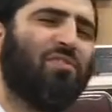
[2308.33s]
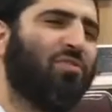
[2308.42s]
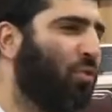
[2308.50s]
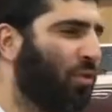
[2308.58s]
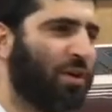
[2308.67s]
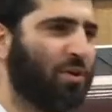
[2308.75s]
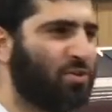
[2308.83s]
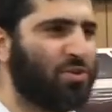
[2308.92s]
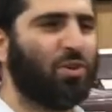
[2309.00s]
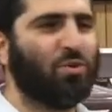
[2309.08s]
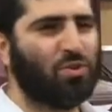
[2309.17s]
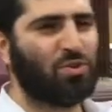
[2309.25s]
four years
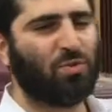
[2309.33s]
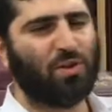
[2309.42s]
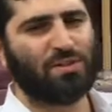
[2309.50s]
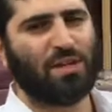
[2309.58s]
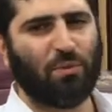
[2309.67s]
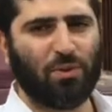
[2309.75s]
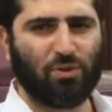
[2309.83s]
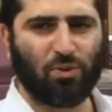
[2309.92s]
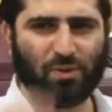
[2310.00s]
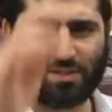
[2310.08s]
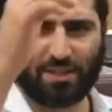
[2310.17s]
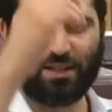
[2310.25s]
ago this was, I went to
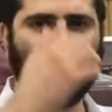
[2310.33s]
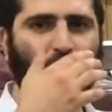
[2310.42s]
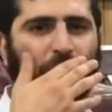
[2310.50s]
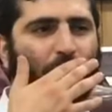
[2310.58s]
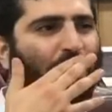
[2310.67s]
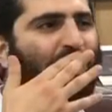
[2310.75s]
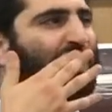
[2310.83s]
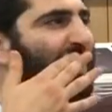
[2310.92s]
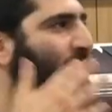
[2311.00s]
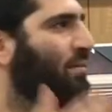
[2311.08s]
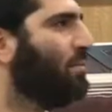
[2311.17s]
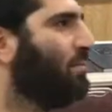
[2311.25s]
a Selichot
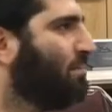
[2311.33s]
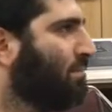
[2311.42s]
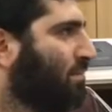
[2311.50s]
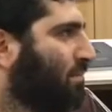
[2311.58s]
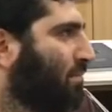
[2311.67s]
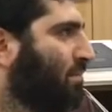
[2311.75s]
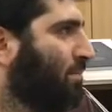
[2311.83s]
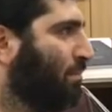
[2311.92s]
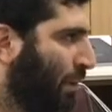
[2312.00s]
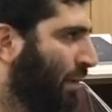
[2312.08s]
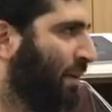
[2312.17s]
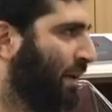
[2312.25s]
midnight.
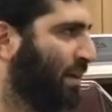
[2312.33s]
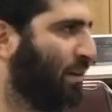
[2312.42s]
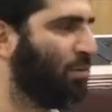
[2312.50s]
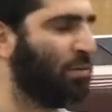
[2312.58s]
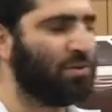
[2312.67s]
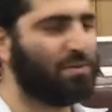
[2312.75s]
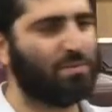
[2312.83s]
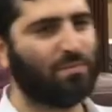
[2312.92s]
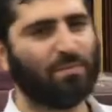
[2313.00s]
Midnight it was.